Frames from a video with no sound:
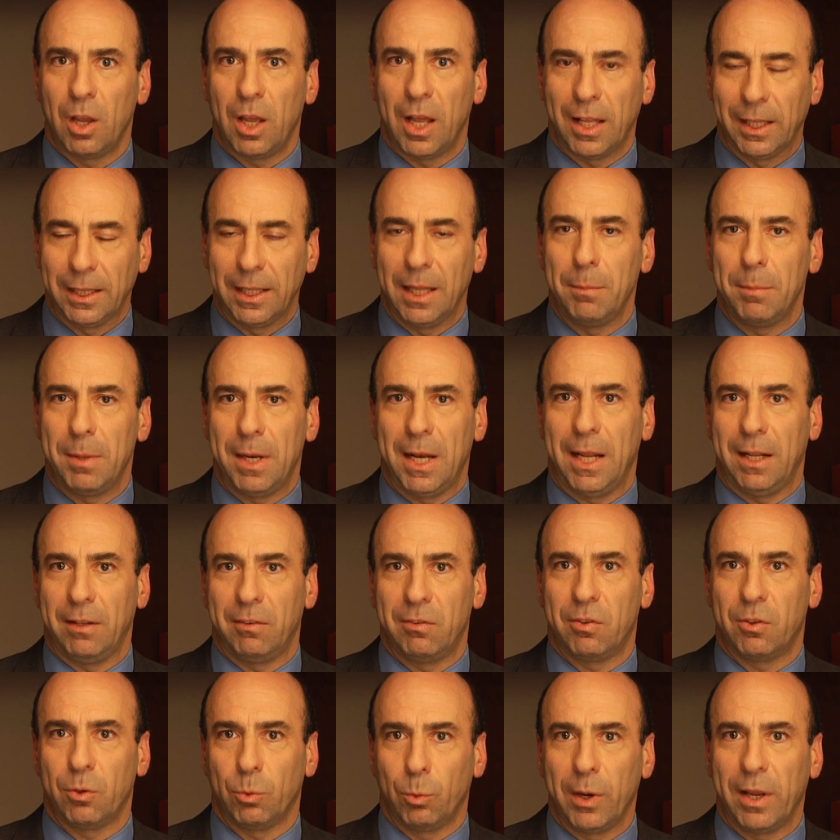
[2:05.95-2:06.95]

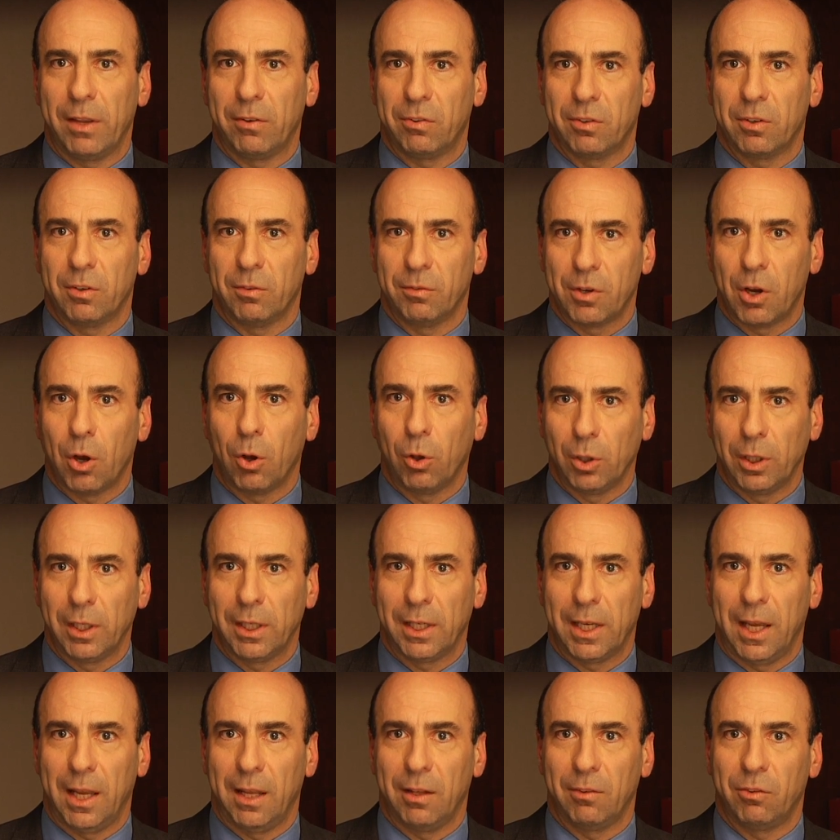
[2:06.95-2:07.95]
eliminates the risk of colon
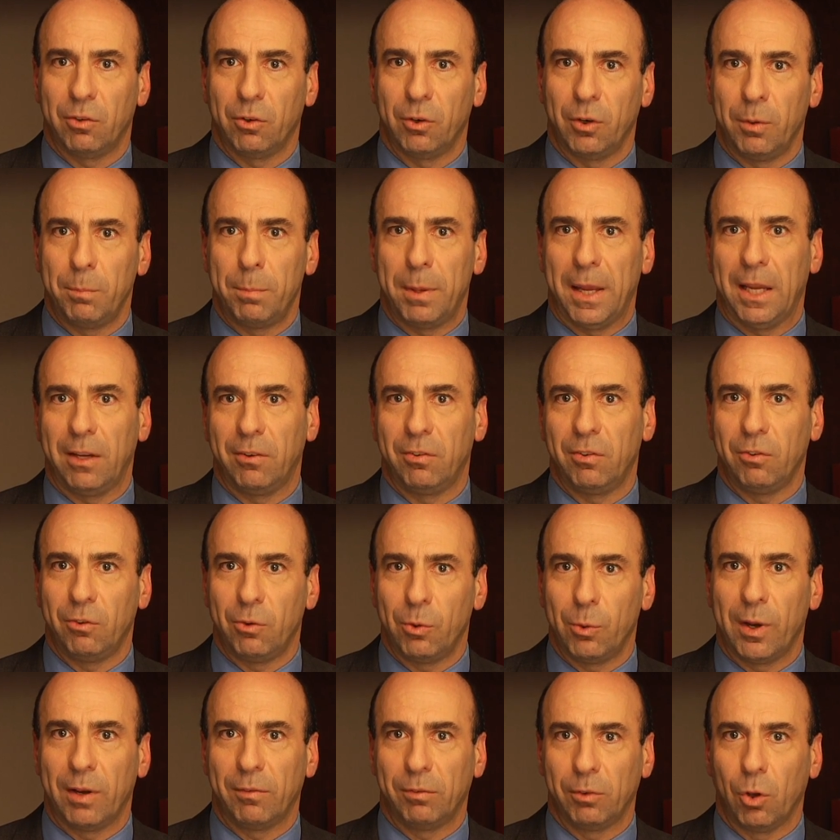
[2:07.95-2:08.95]
cancer in patients
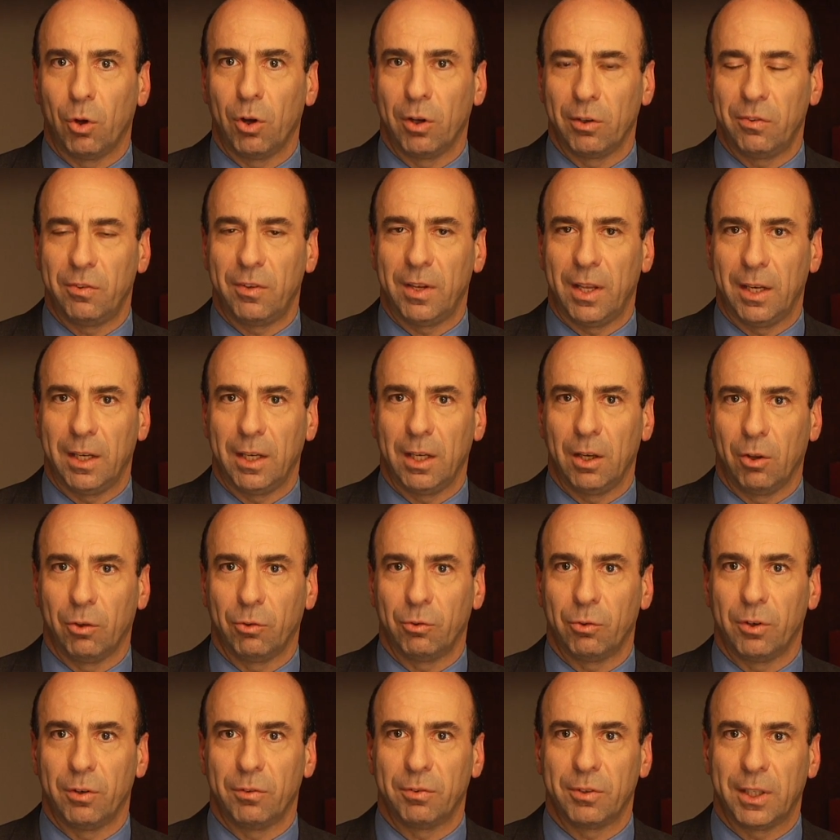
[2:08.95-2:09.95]
who have long-standing
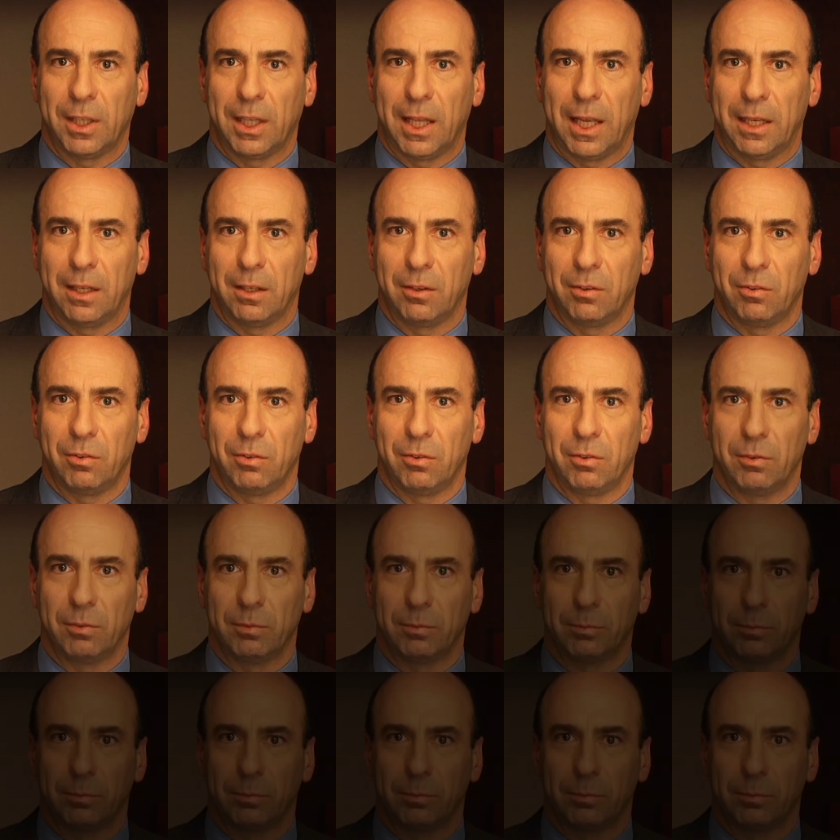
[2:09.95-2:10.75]
ulcerative colitis.